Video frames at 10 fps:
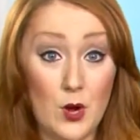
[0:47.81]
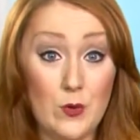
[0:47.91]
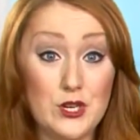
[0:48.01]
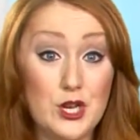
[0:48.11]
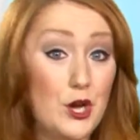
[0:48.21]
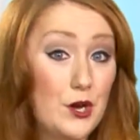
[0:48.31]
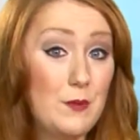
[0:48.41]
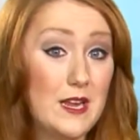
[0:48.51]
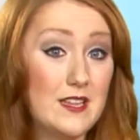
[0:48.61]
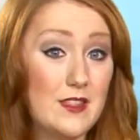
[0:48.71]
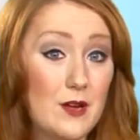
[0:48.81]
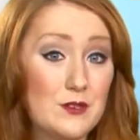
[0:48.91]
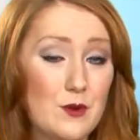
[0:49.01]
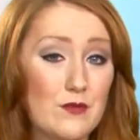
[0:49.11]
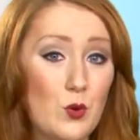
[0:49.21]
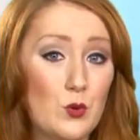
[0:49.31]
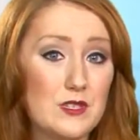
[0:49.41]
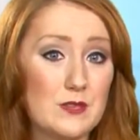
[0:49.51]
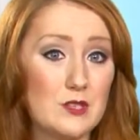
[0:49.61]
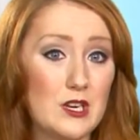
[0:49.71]
which could mean that those who have
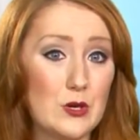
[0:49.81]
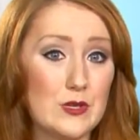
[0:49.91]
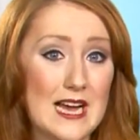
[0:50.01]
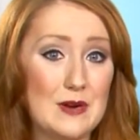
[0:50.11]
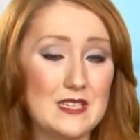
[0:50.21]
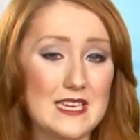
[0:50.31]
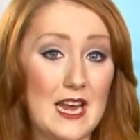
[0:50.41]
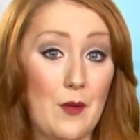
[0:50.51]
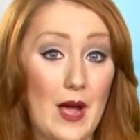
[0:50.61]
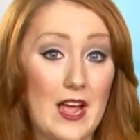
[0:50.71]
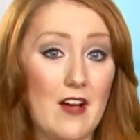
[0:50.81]
caused them to lose out in any way